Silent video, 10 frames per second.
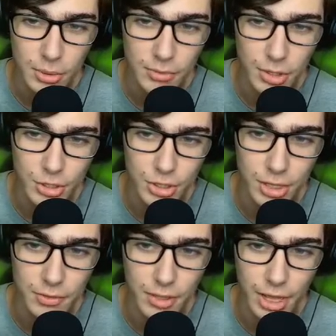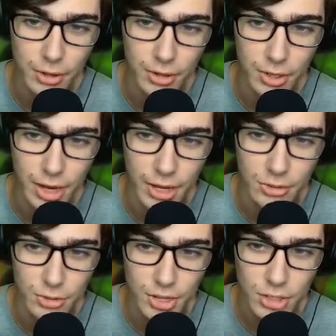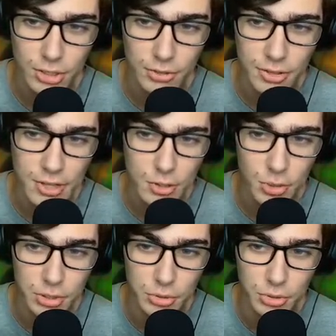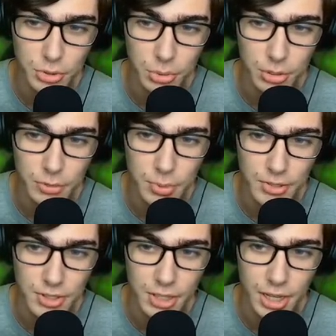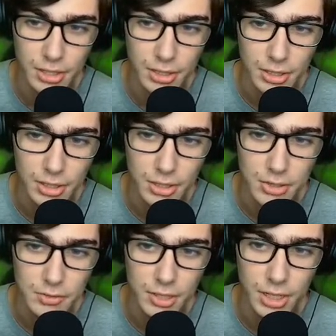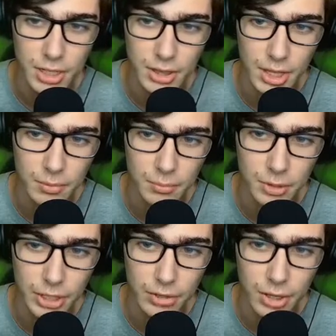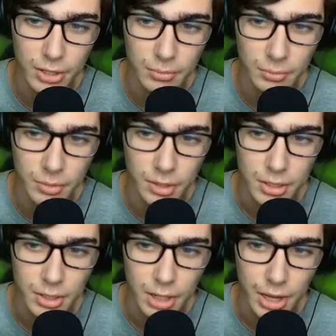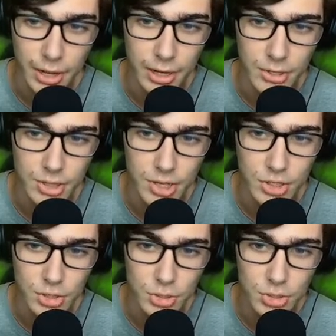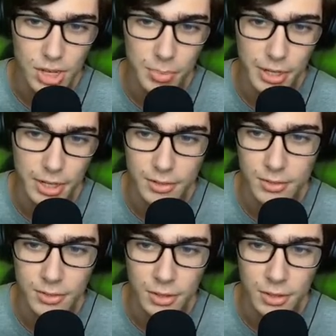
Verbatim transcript: version of the counter, as there's actually a faster one you could do if you press it again. We'll see if we can get that later on. Uh, air Slash, two separate hits.